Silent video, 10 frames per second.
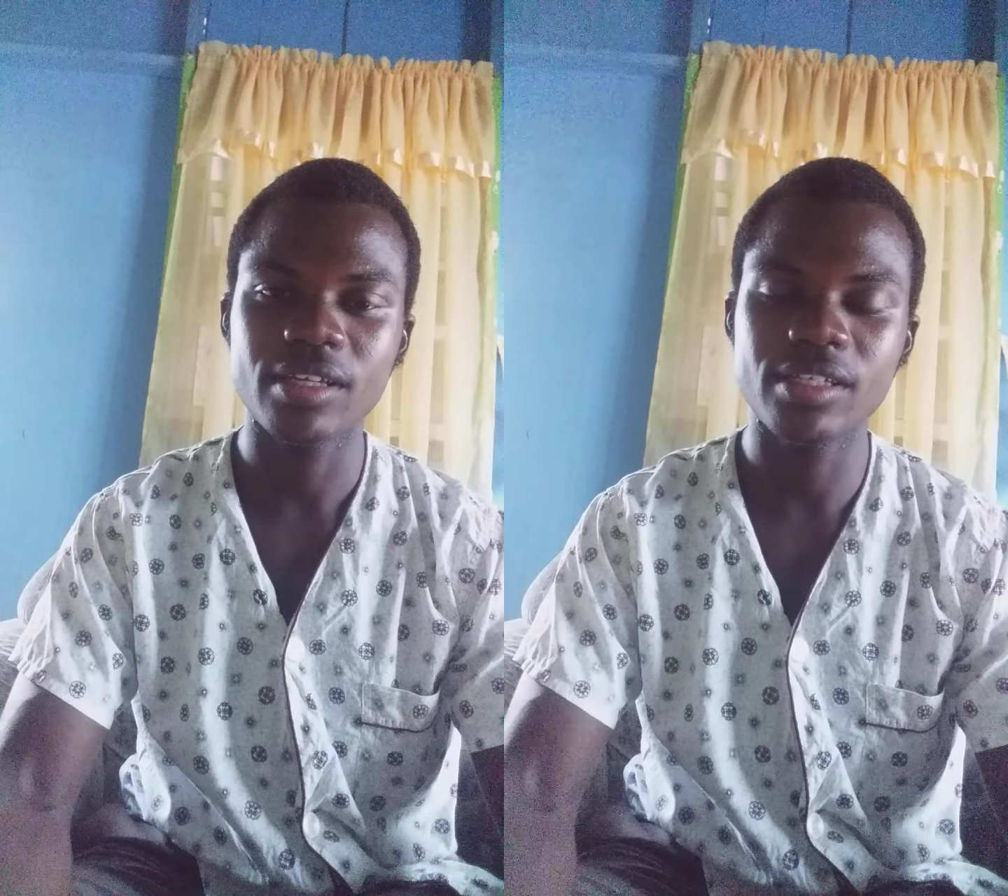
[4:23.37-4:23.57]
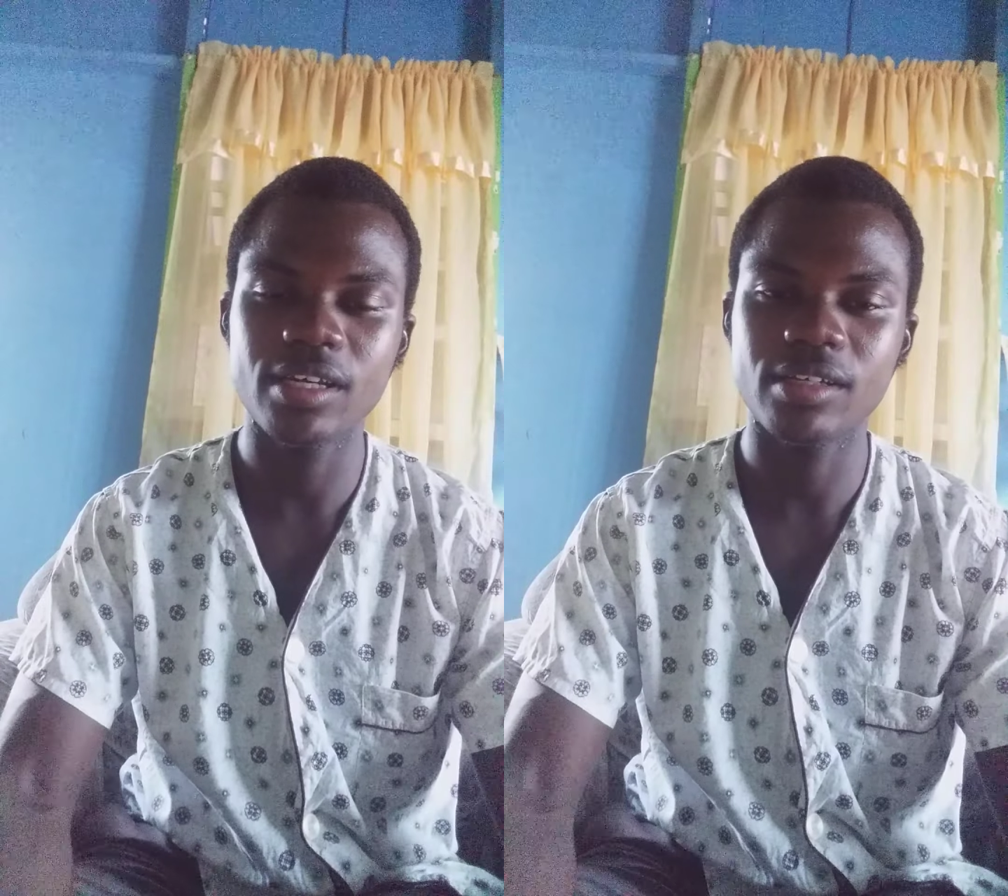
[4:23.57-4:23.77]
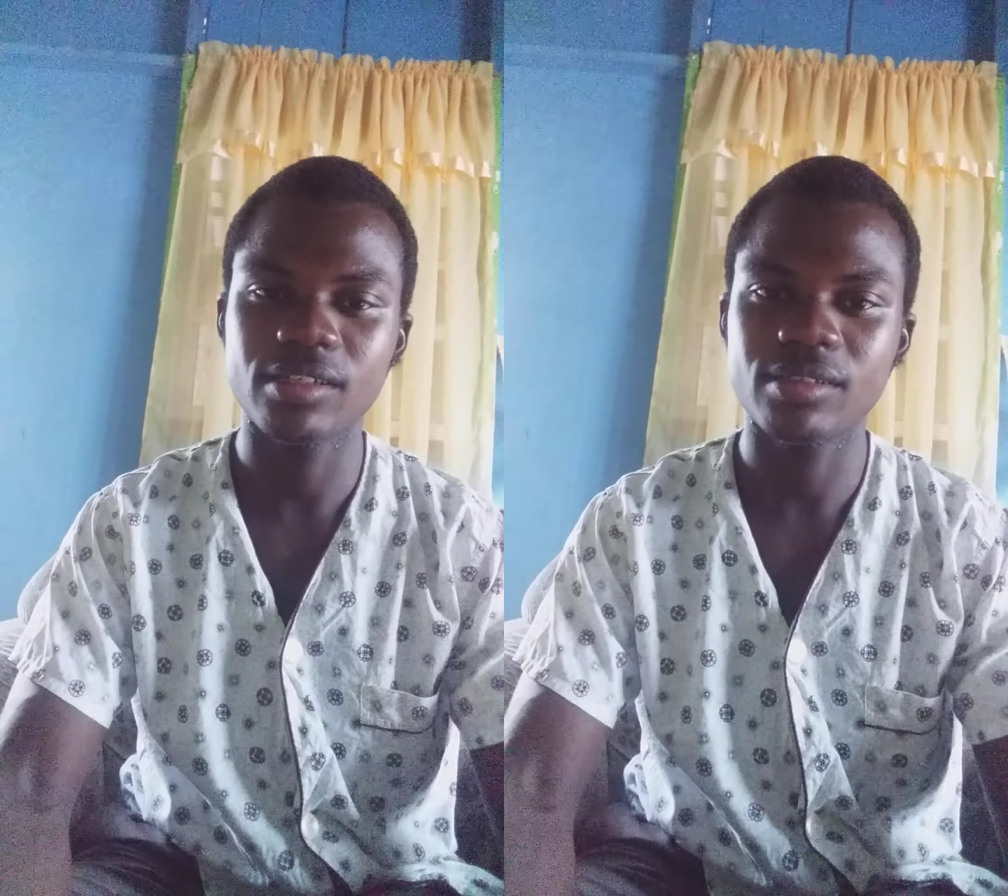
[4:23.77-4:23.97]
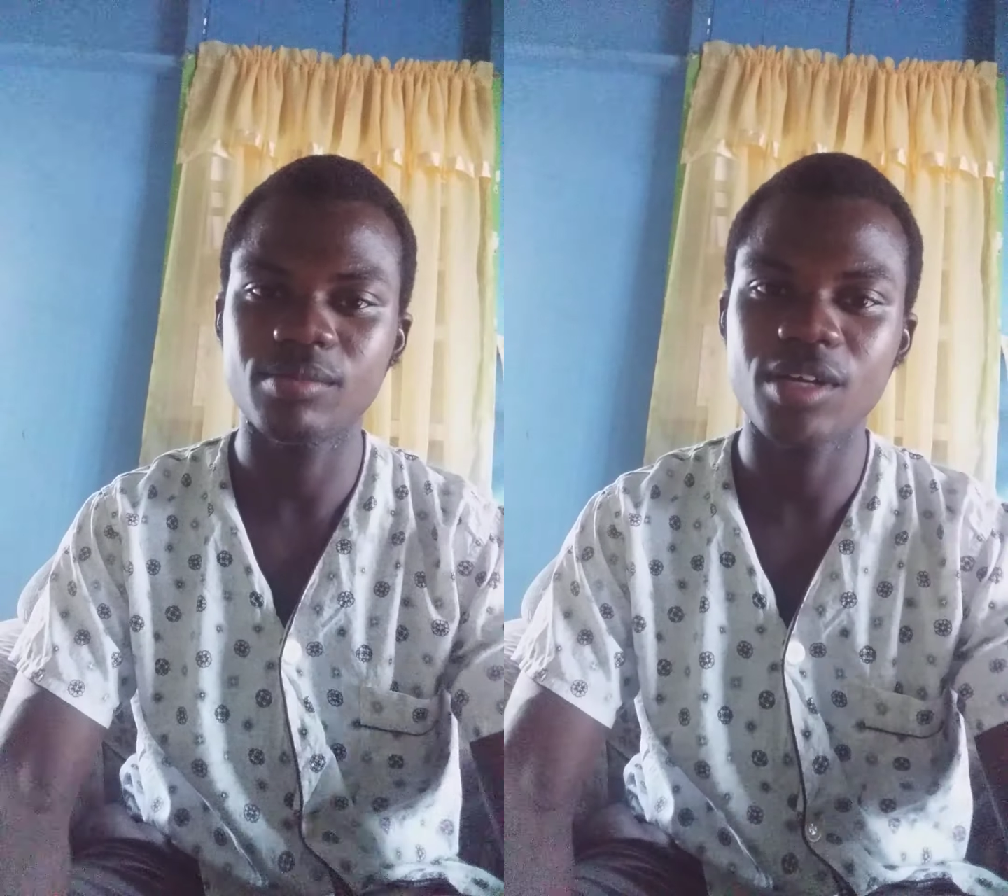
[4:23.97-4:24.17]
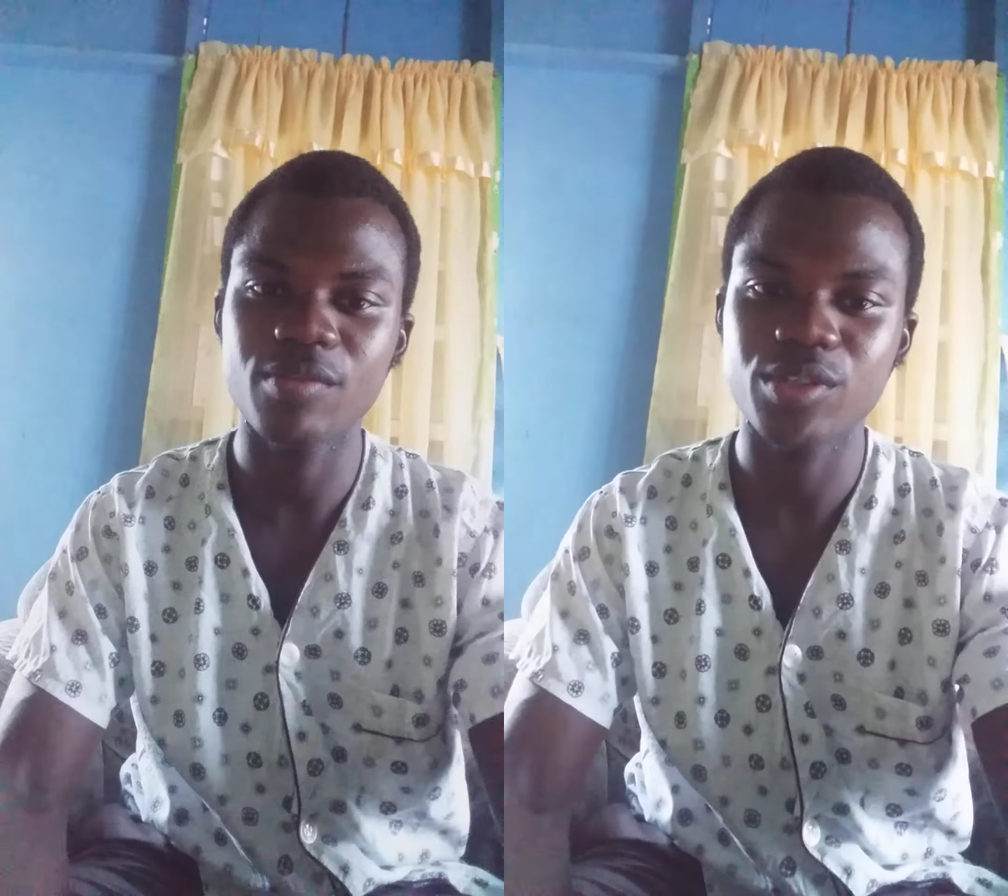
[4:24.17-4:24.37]
Yeah,
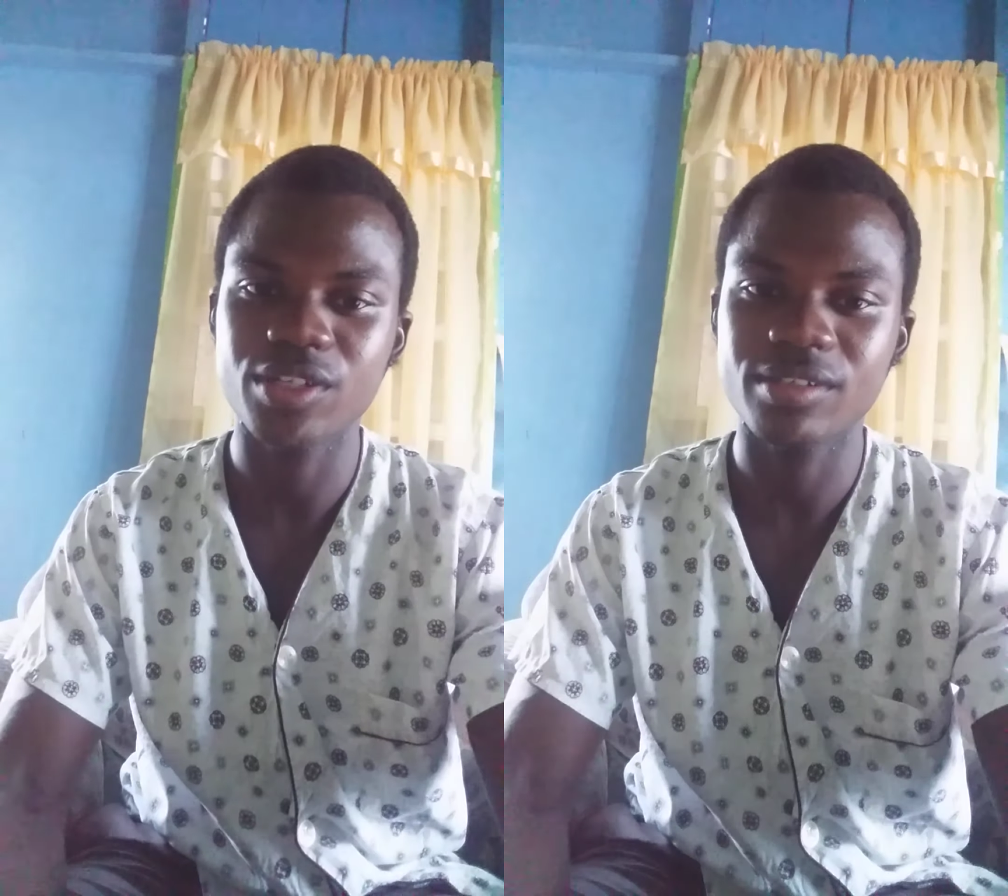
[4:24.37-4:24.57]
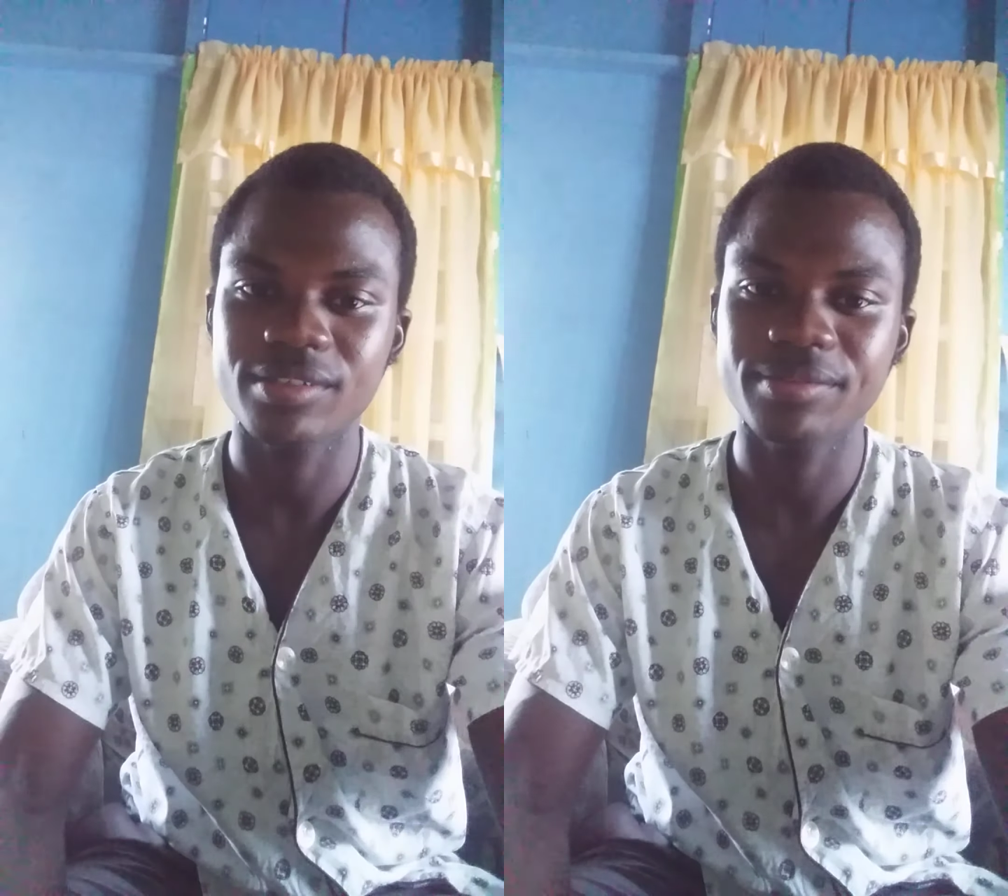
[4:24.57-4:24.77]
my video.